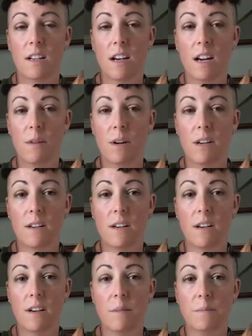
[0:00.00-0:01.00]
Anyway,
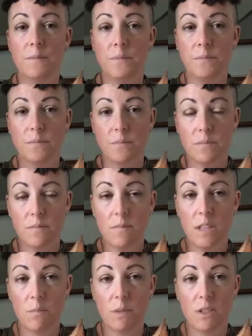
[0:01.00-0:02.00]

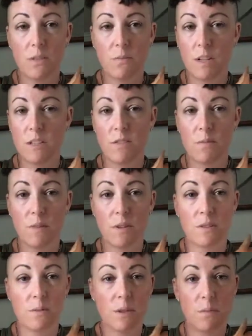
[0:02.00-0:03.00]
but don't waste those
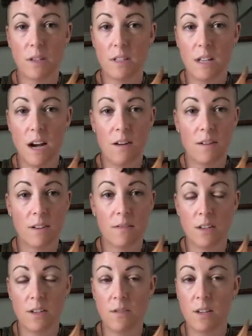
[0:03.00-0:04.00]
meals when you put it down, and if
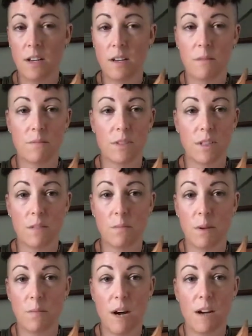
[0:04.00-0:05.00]
they don't eat it, just
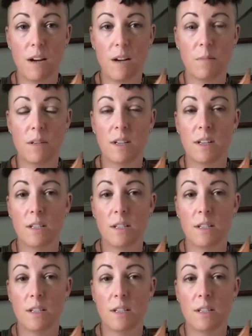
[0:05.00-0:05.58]
put it back up.